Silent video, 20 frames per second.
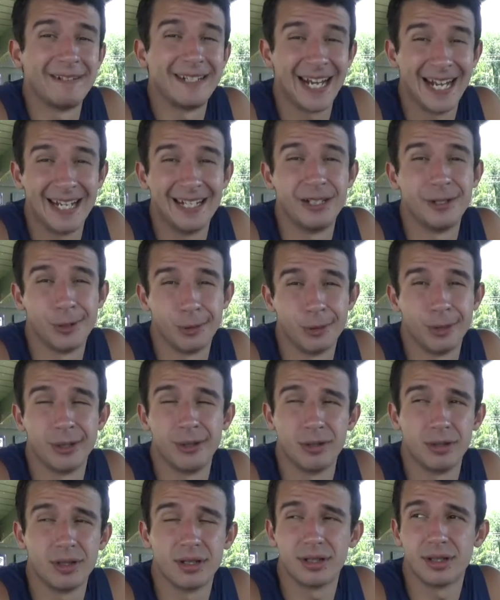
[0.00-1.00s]
Ted
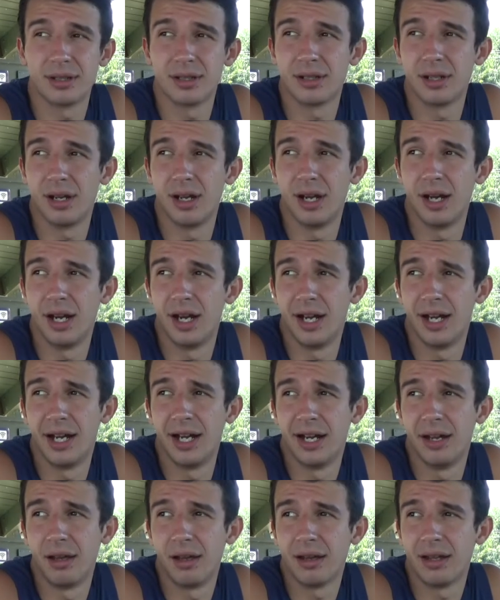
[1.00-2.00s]
Cruz,
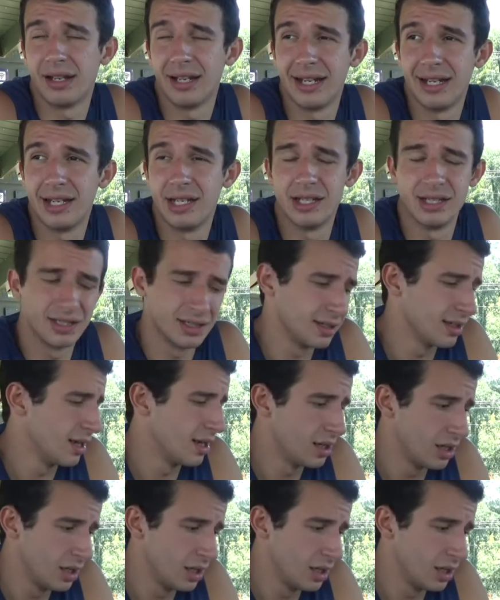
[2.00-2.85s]
uh, is